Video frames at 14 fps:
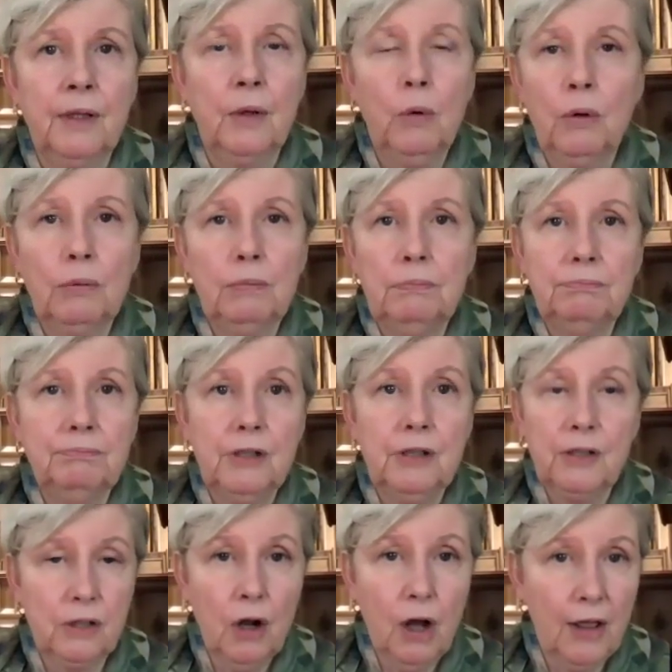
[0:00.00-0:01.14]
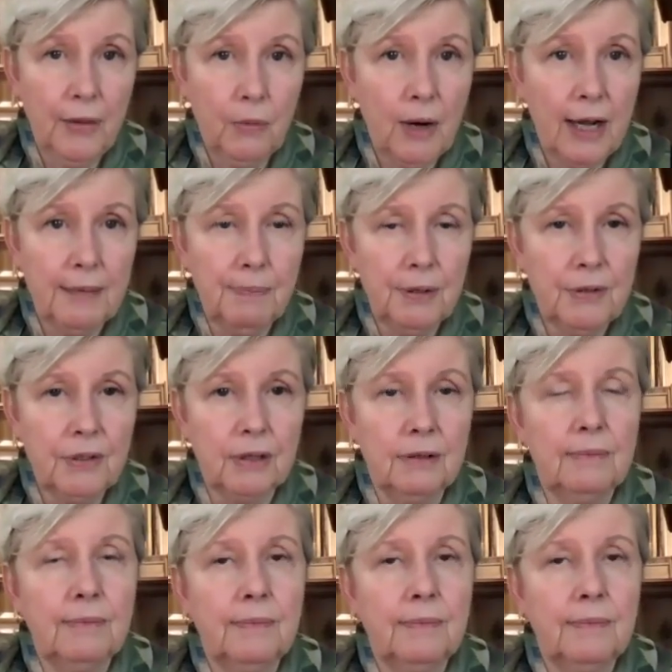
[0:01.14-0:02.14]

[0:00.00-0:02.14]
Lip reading: or just not the right person.